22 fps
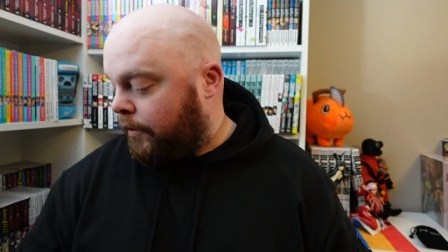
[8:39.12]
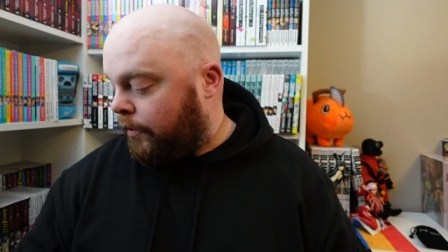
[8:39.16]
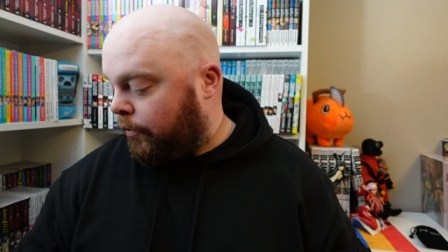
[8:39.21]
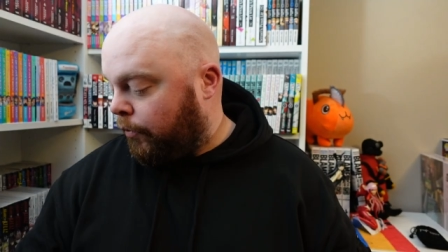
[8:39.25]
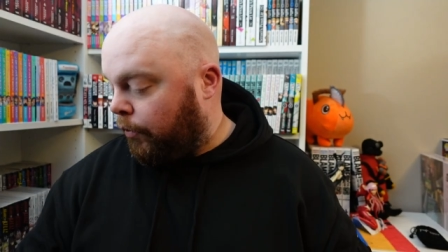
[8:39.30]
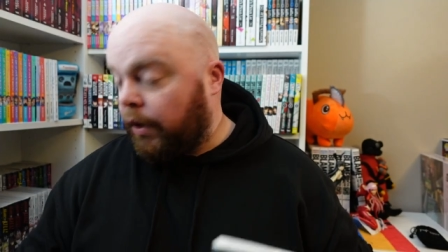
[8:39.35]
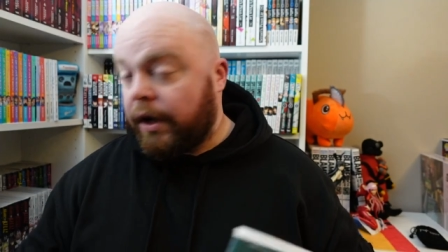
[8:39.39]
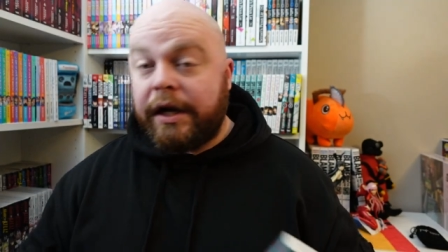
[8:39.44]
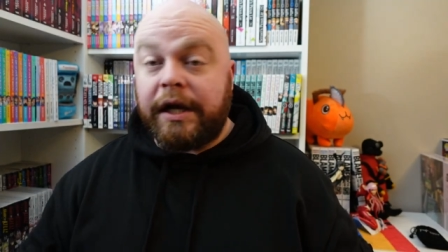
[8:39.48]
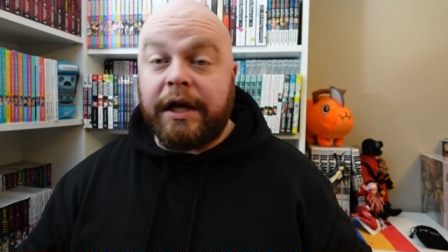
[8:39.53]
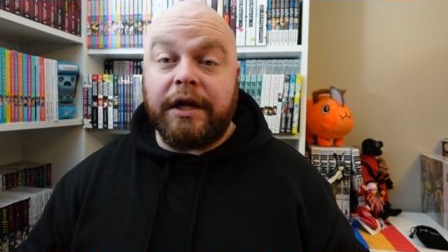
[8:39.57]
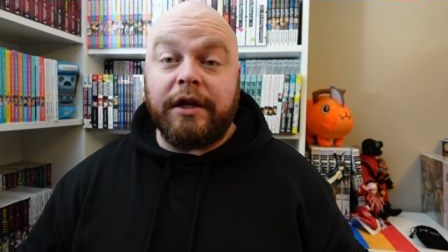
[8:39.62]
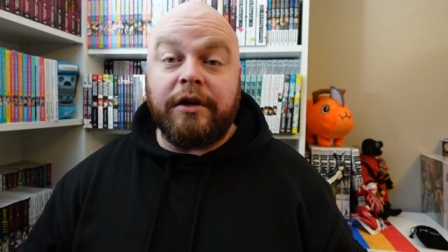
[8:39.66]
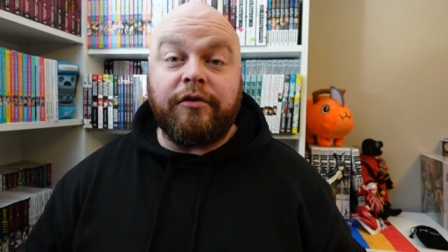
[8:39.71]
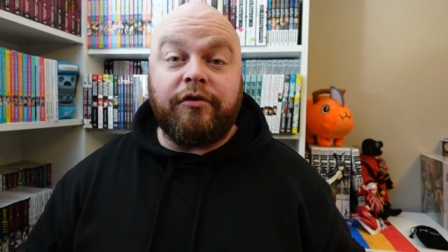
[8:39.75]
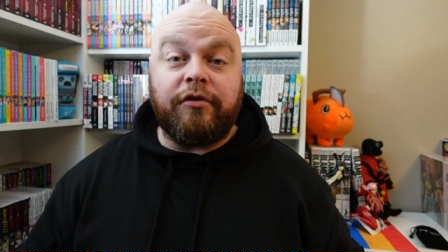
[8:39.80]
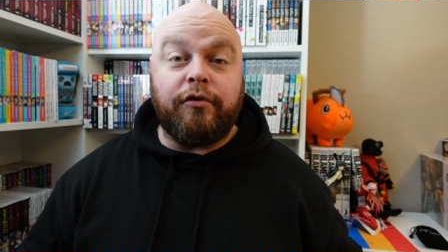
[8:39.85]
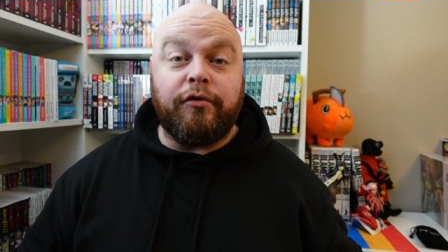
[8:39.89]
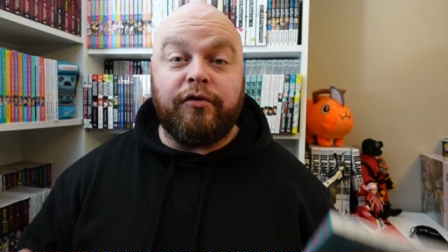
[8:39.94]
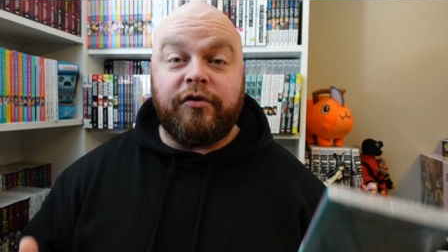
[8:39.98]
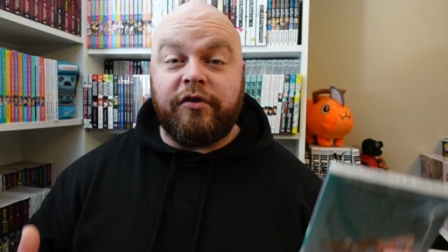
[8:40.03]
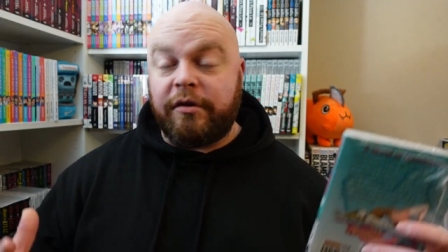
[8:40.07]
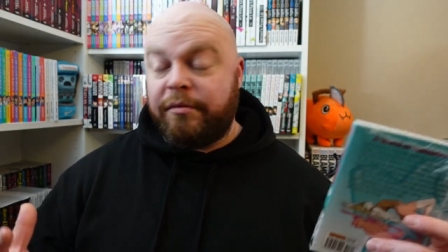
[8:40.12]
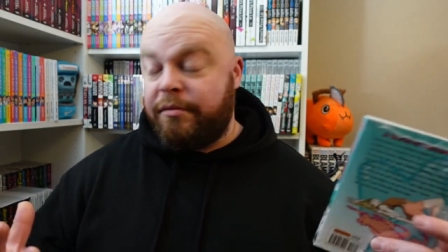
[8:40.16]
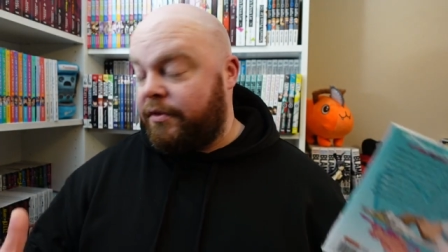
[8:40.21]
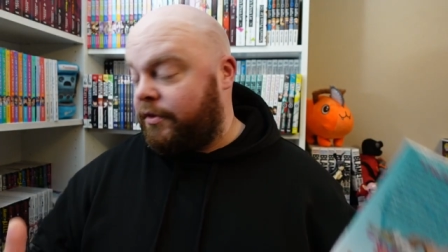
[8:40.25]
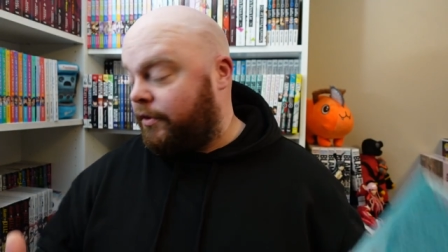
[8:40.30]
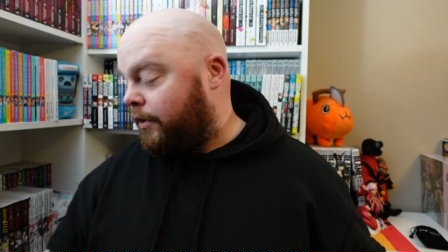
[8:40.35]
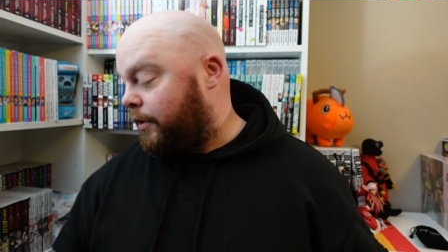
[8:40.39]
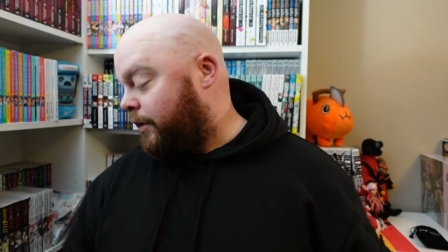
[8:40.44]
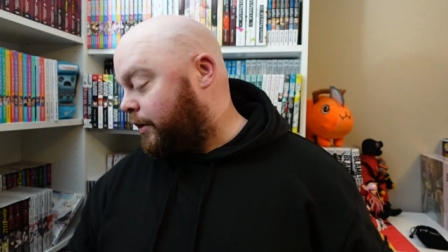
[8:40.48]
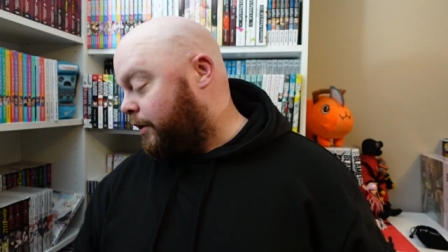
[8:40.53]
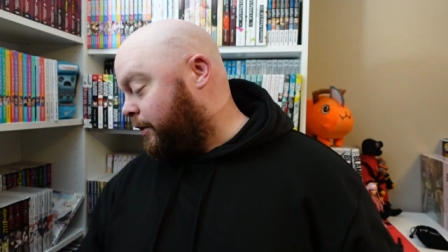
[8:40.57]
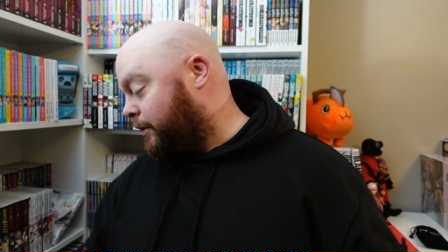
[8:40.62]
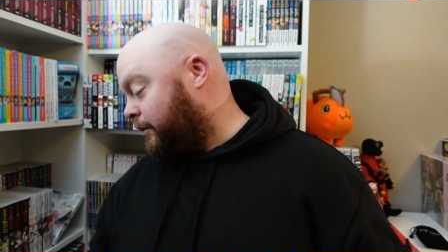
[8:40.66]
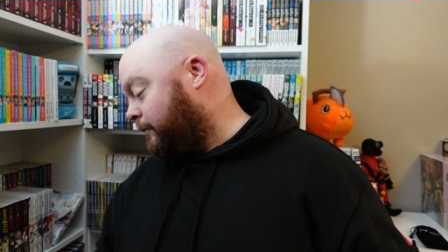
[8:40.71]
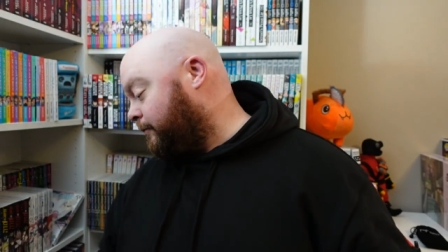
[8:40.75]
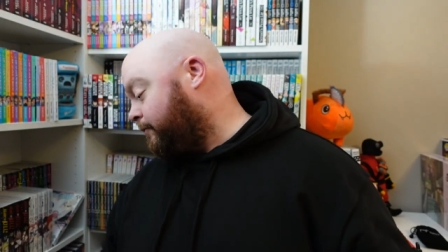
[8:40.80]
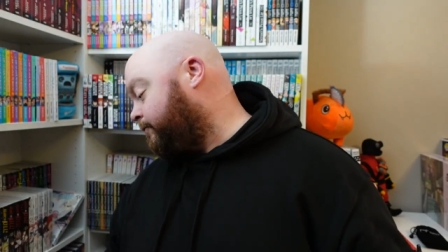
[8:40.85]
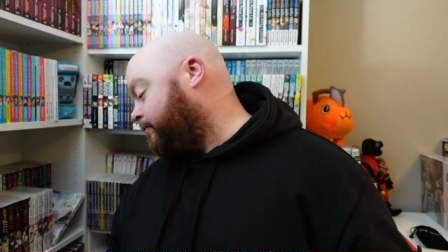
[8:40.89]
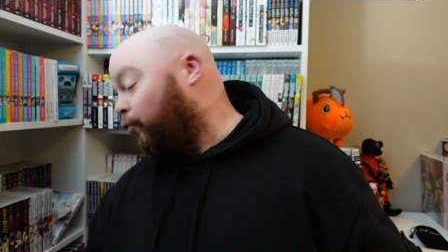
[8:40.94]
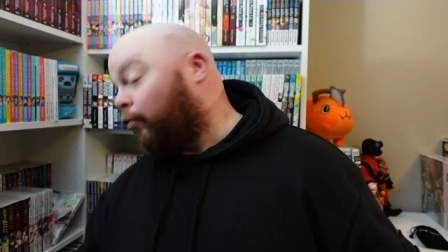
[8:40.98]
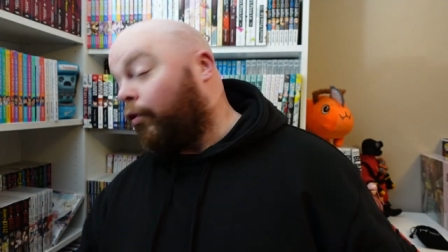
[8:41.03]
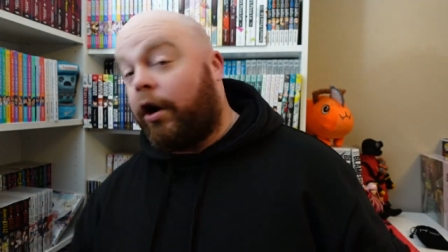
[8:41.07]
We're going to get into some of the
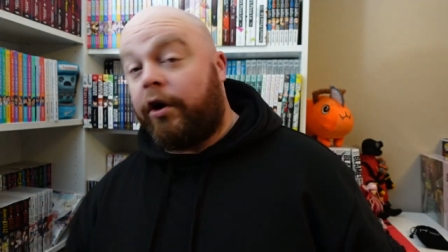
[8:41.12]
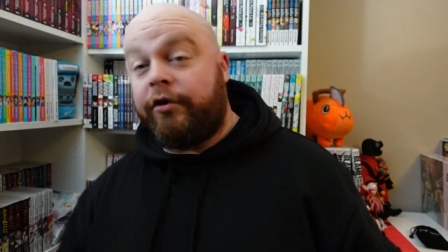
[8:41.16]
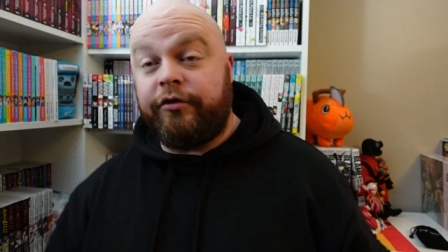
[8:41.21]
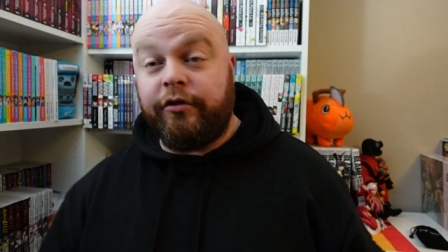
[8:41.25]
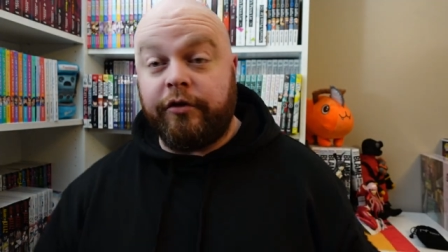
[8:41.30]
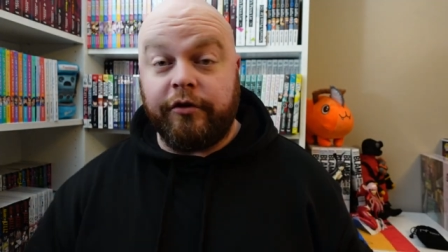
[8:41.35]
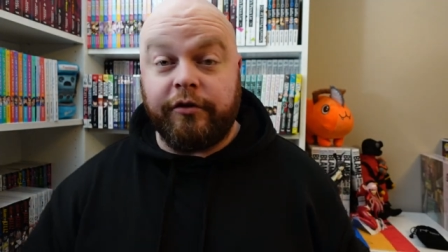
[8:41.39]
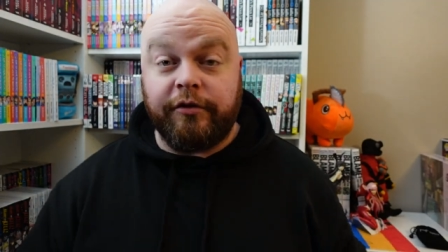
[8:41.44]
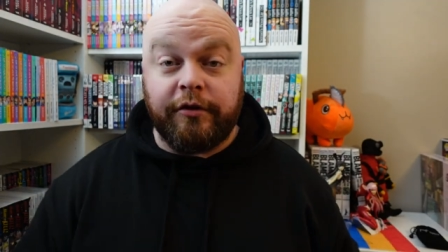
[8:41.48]
raunchier